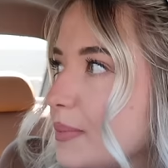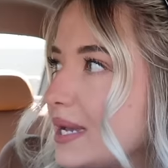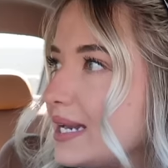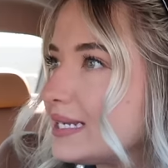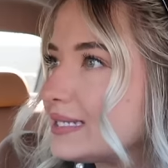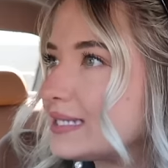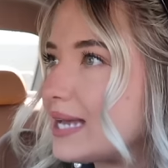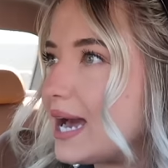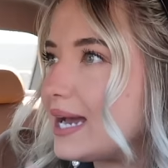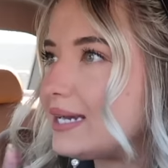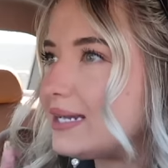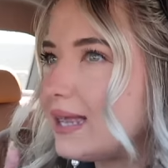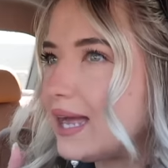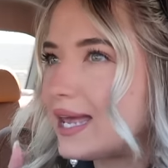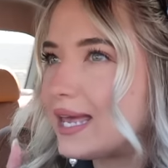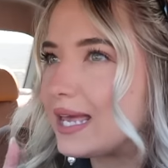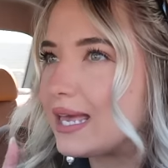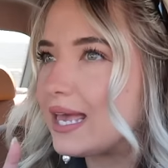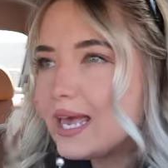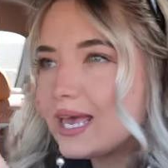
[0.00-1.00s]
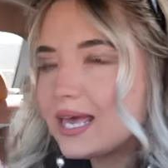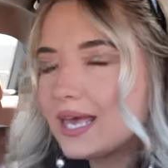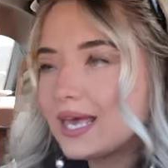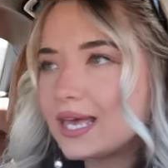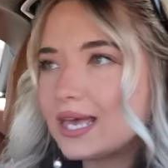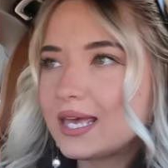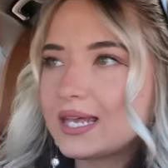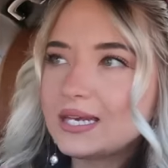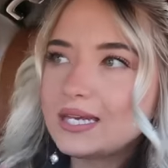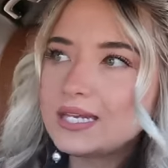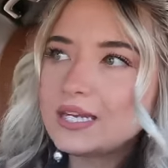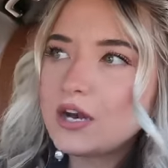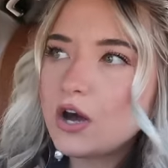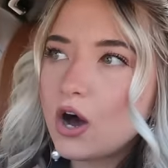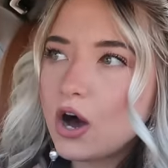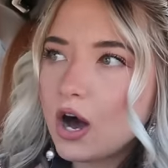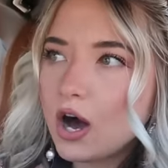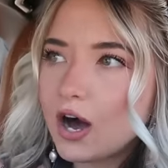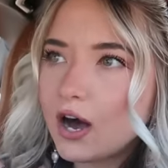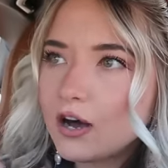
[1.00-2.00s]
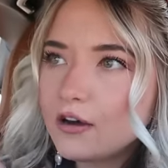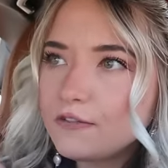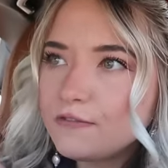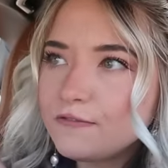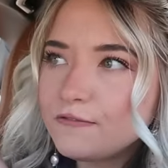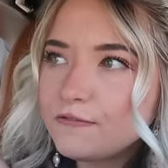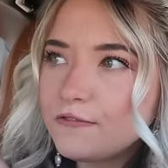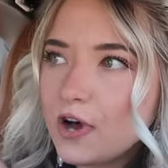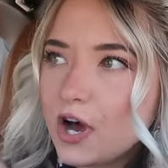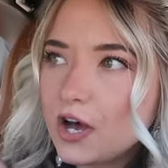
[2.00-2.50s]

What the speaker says: but it's kind of like hidden off